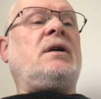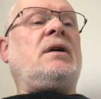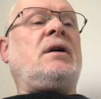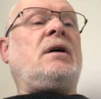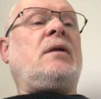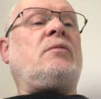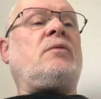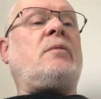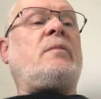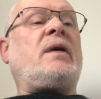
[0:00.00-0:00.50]

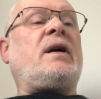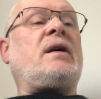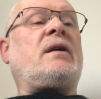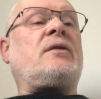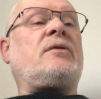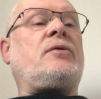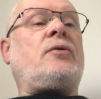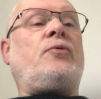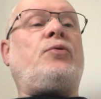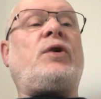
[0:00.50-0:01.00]
and will
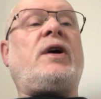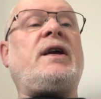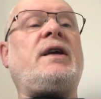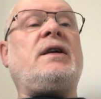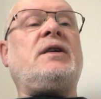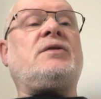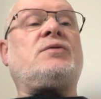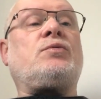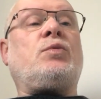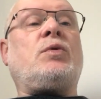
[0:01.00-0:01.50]
make the
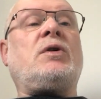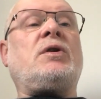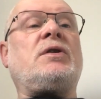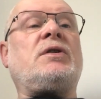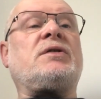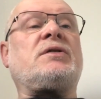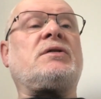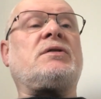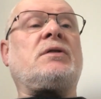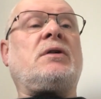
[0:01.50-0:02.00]
rage
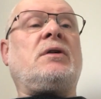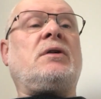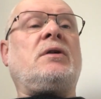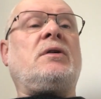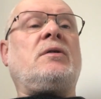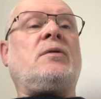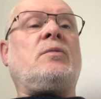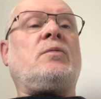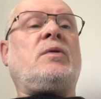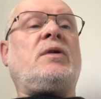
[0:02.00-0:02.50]
worse
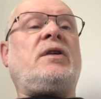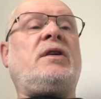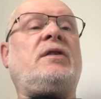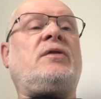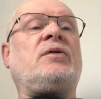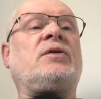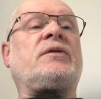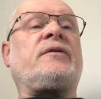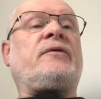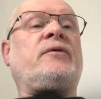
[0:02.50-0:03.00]
when he
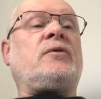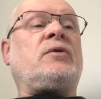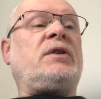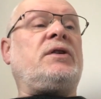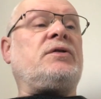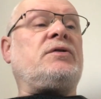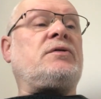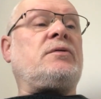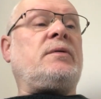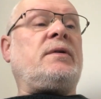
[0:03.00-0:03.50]
does fall
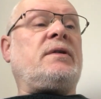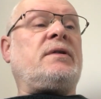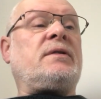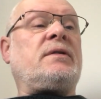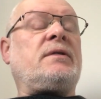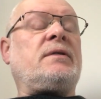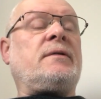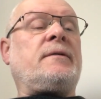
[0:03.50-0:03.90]
into it.